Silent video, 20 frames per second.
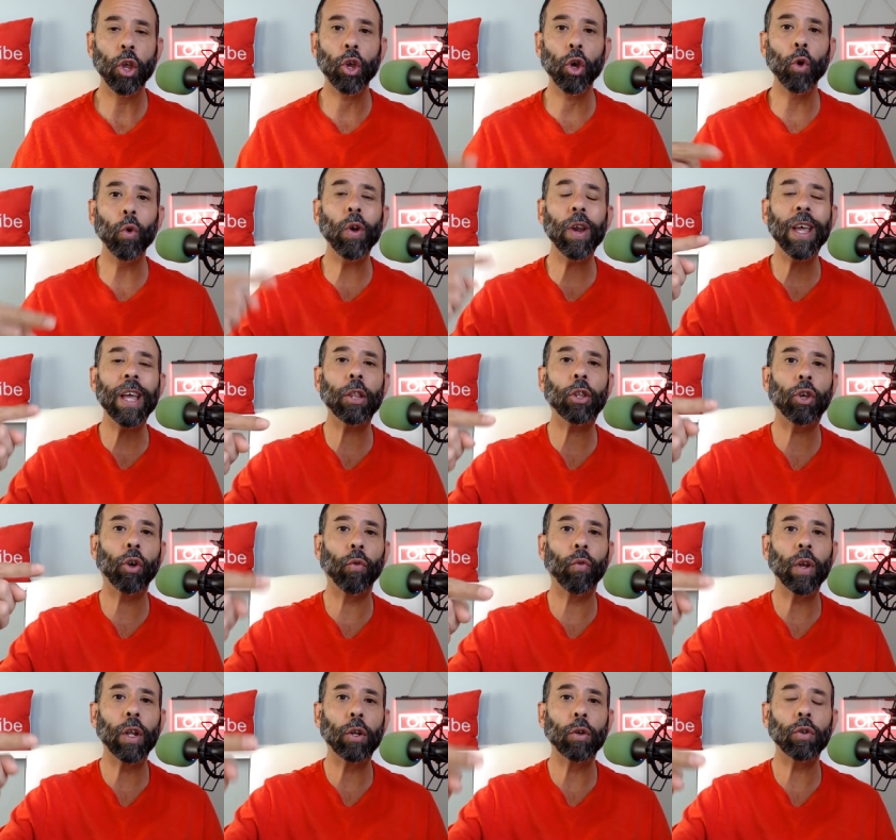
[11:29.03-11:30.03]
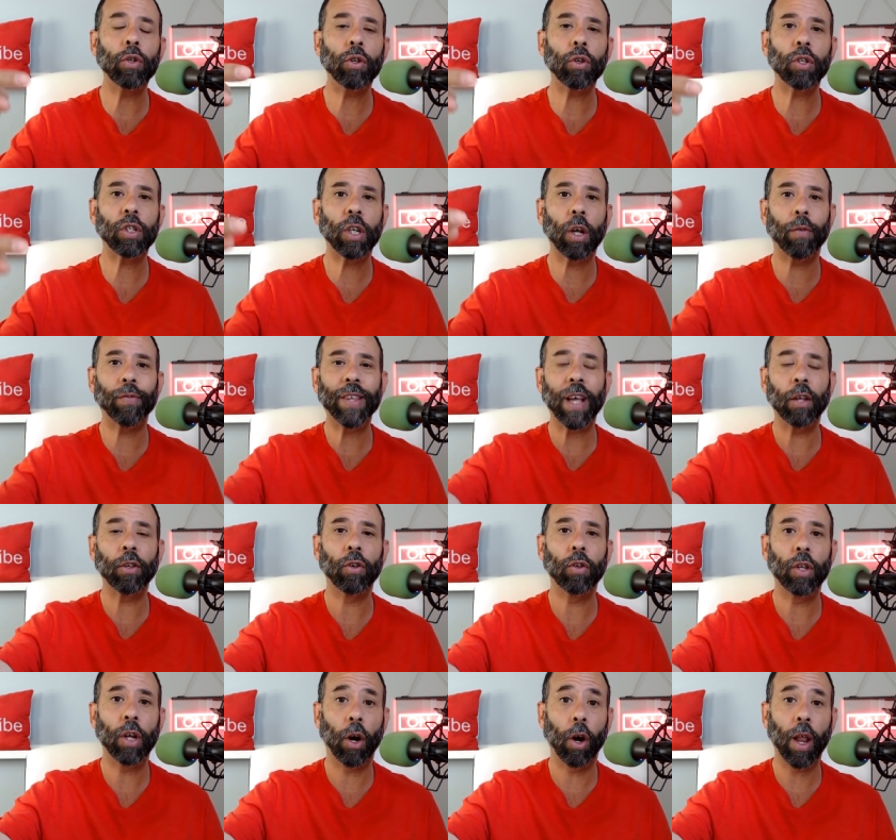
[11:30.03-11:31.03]
You need to reduce yourself
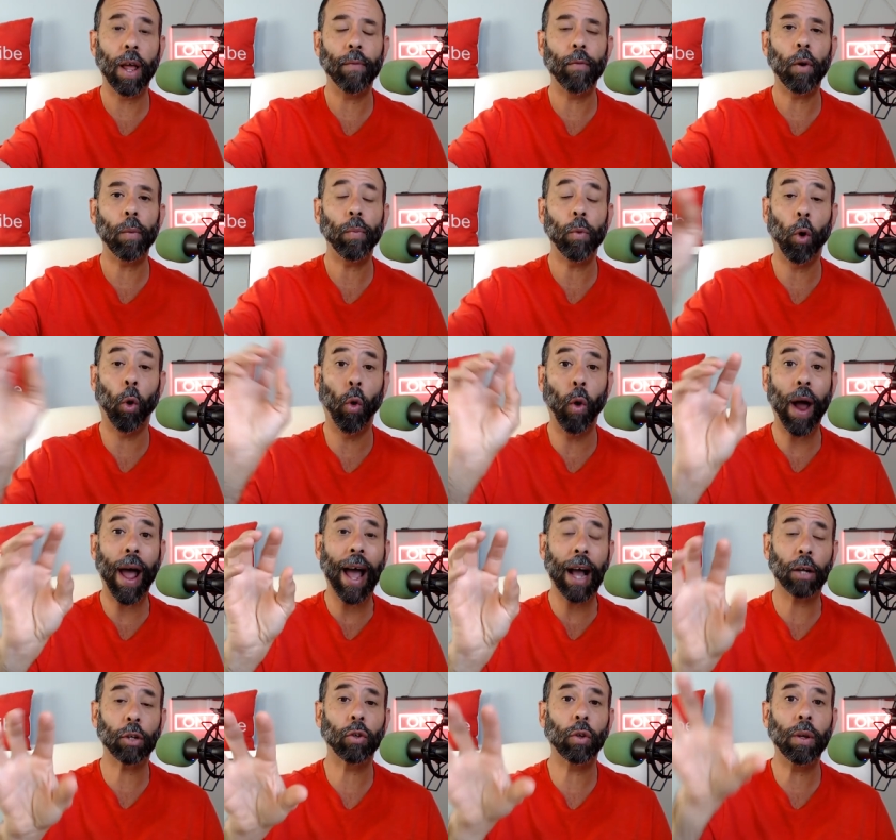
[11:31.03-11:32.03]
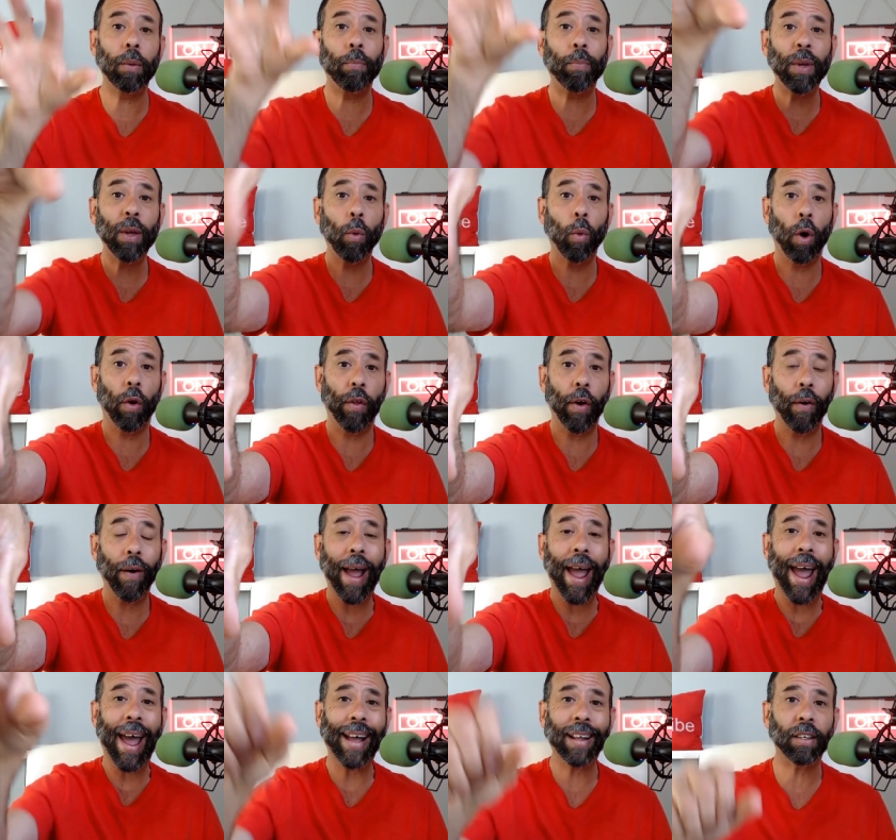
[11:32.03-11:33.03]
down to their level or actually be where
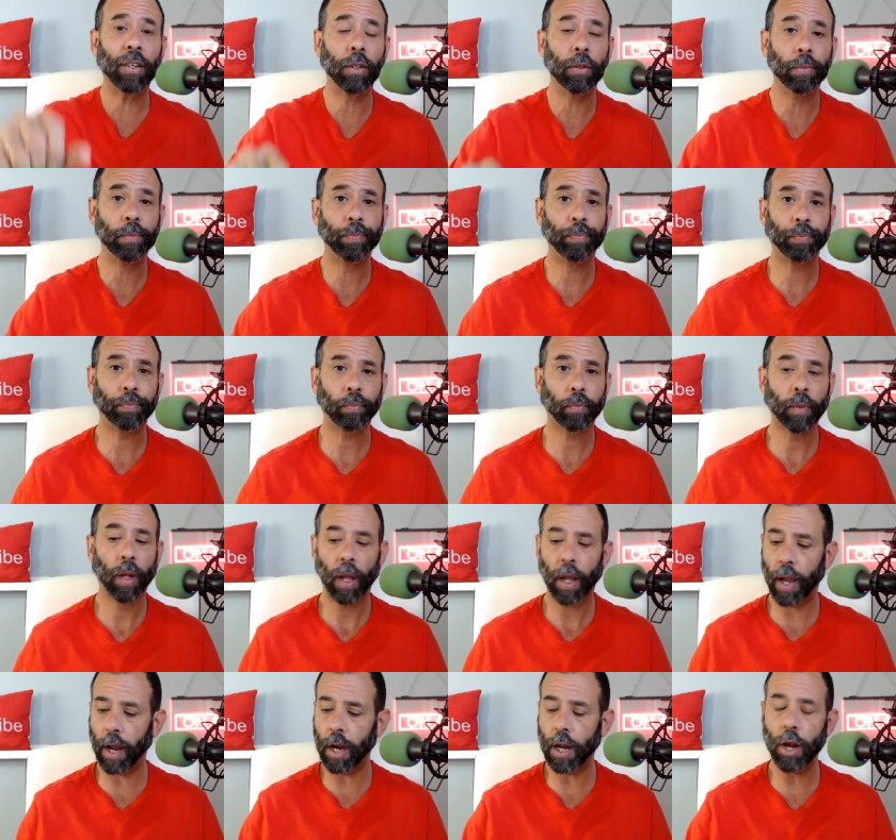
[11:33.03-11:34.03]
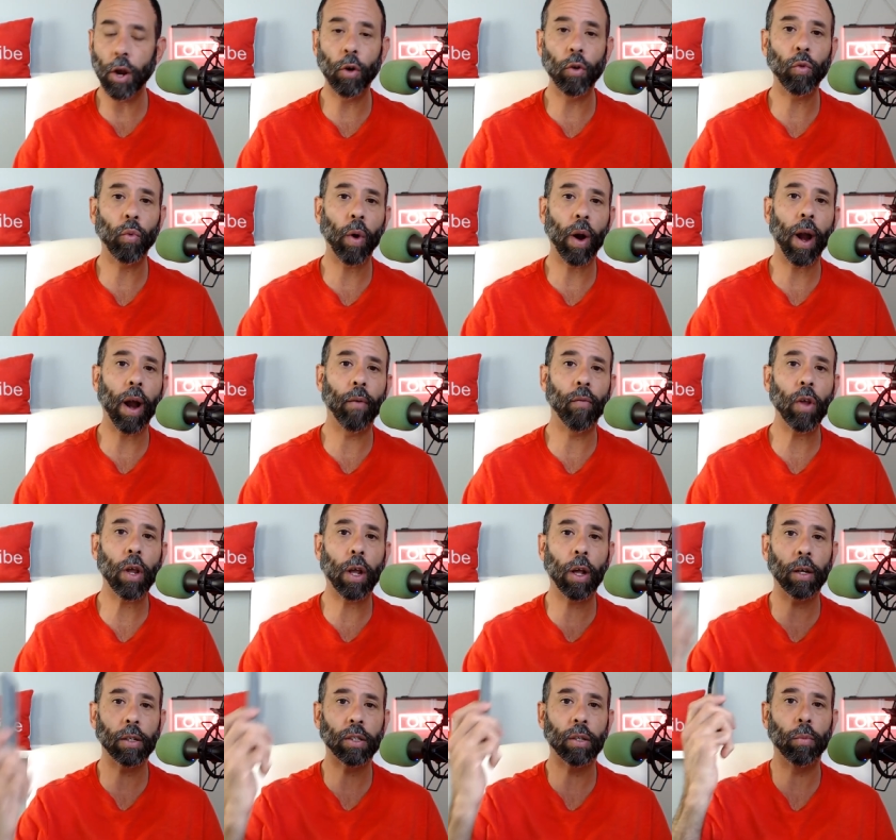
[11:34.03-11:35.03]
they're at. And here's where
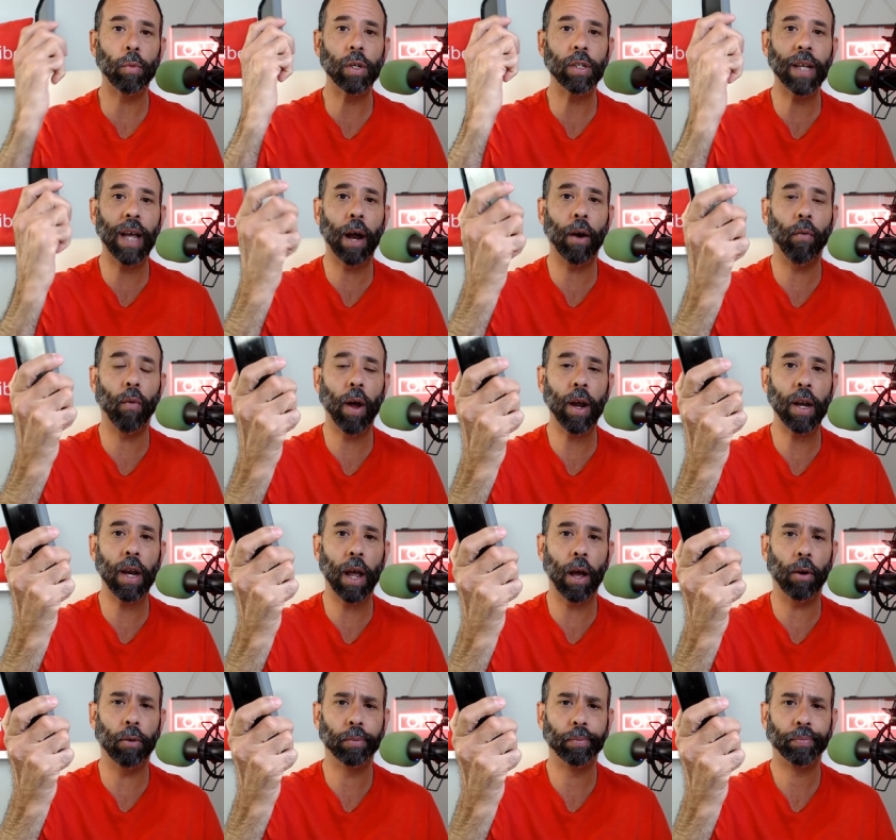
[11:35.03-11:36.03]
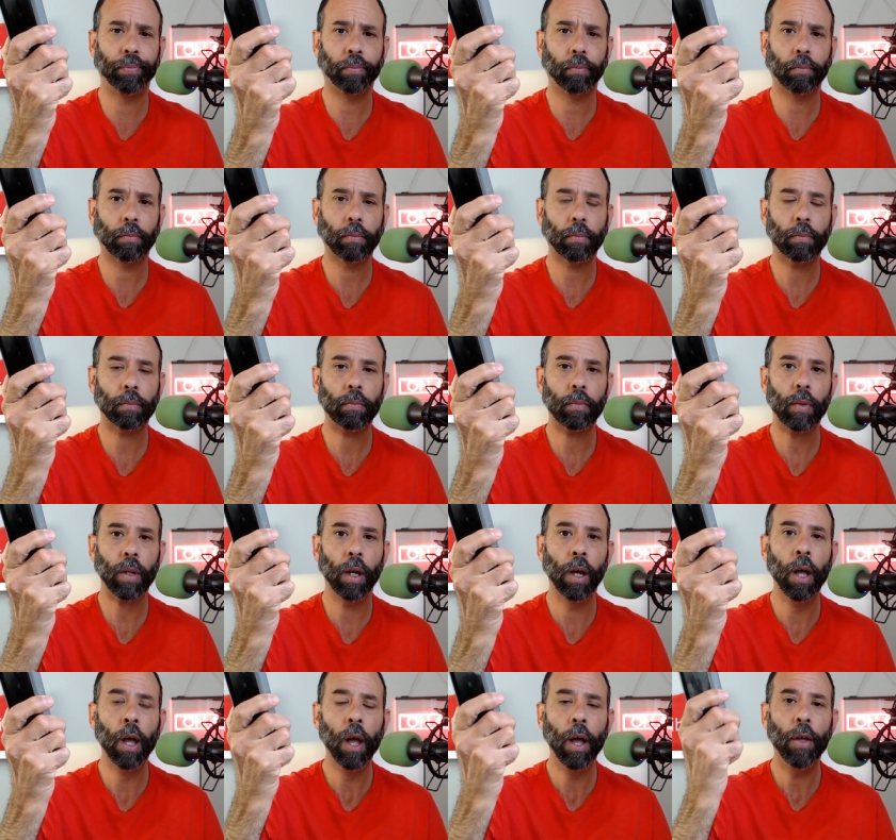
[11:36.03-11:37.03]
every customer is at right now
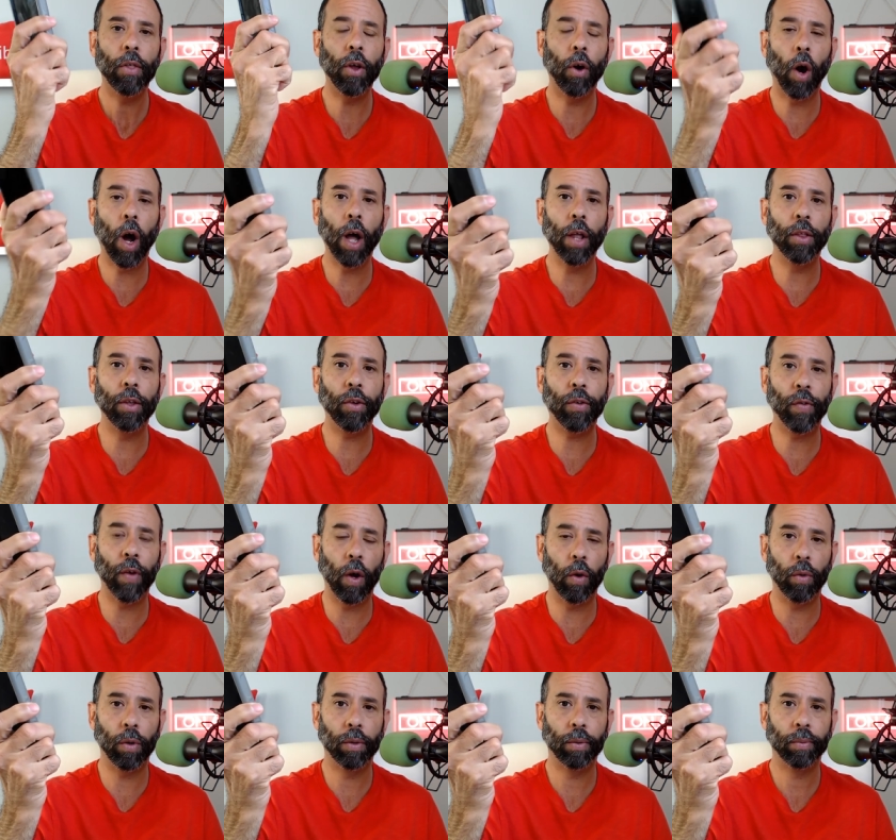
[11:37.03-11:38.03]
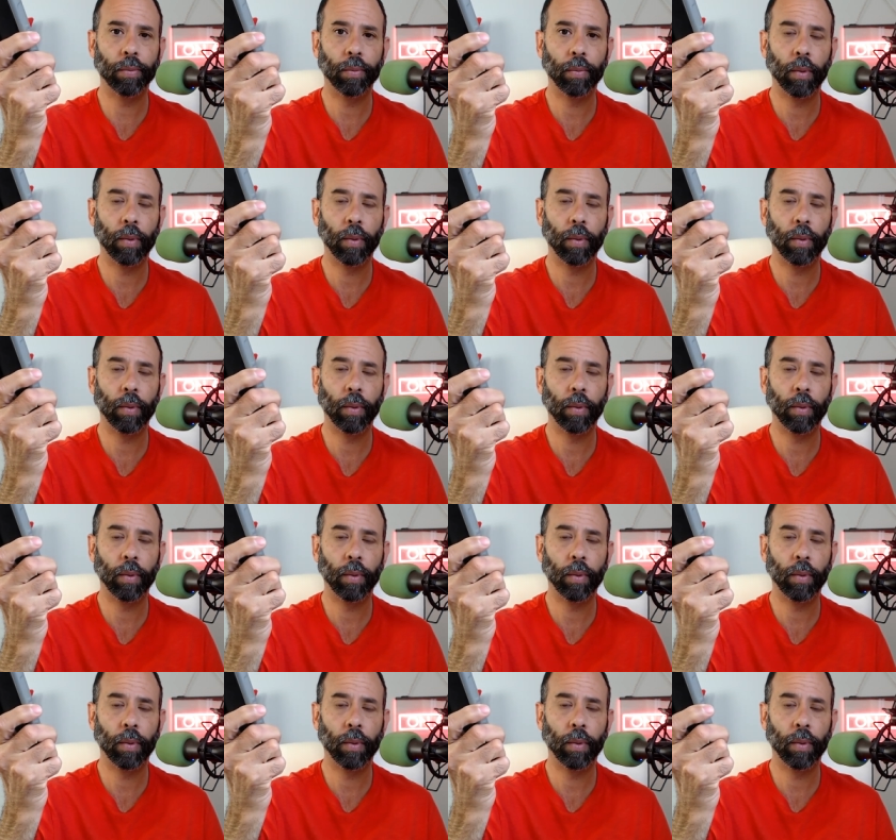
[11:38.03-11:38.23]
they're on this phone.